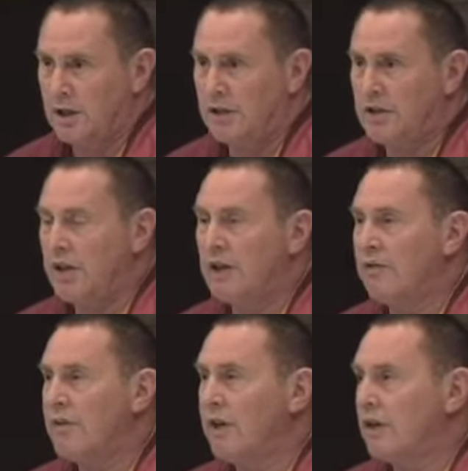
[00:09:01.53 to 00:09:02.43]
Instead
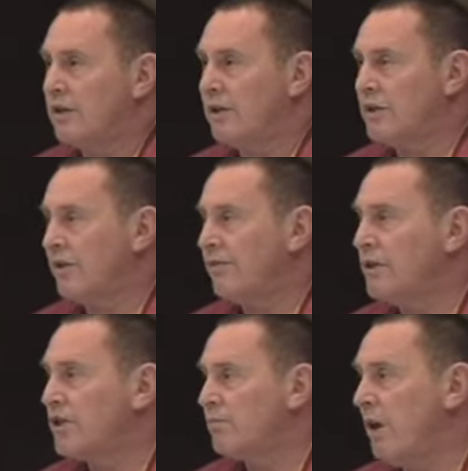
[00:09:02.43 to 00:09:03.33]
of the
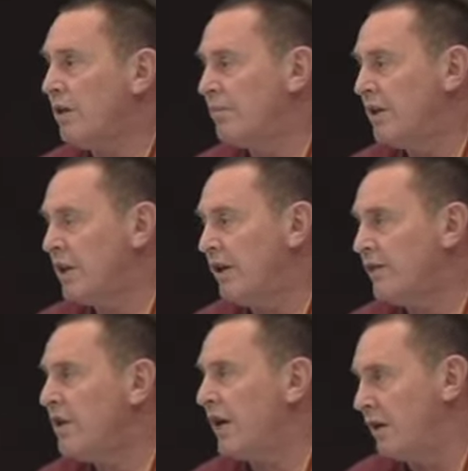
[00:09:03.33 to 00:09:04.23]
suffering schmuck me that I
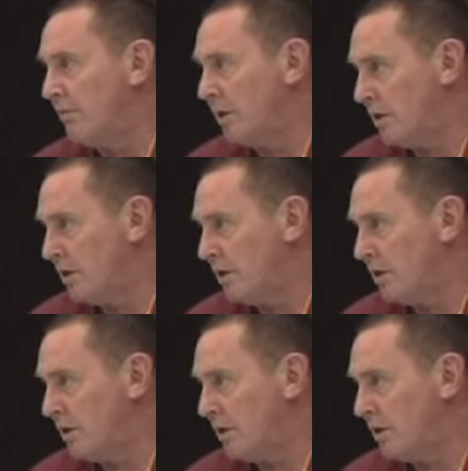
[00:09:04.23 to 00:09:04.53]
think I am.